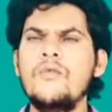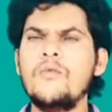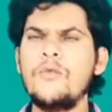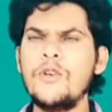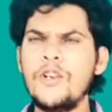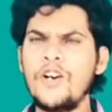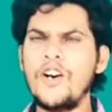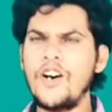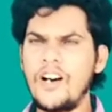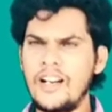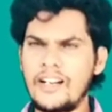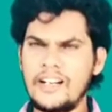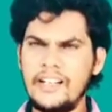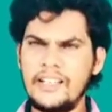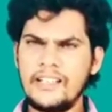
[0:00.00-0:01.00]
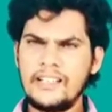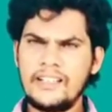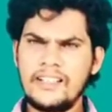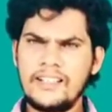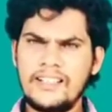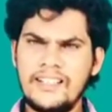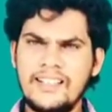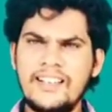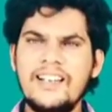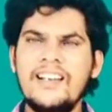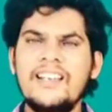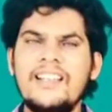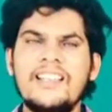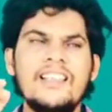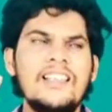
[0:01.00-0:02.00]
we know already
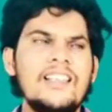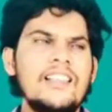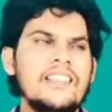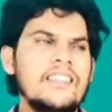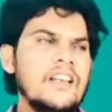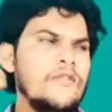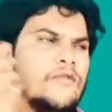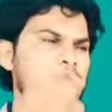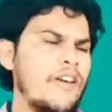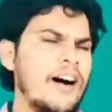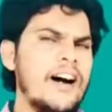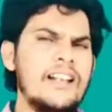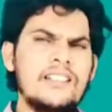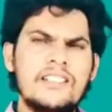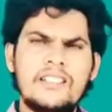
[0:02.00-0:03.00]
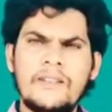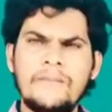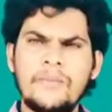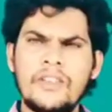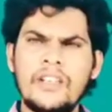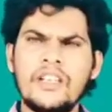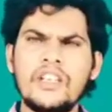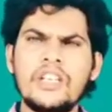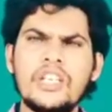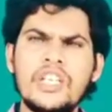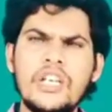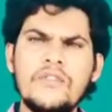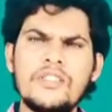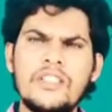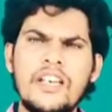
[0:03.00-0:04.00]
the walls
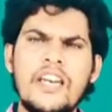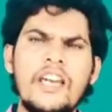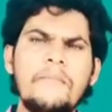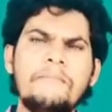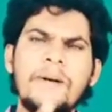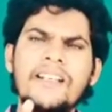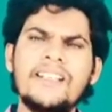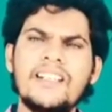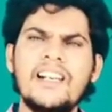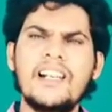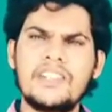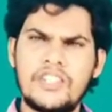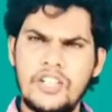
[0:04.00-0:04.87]
gives a particular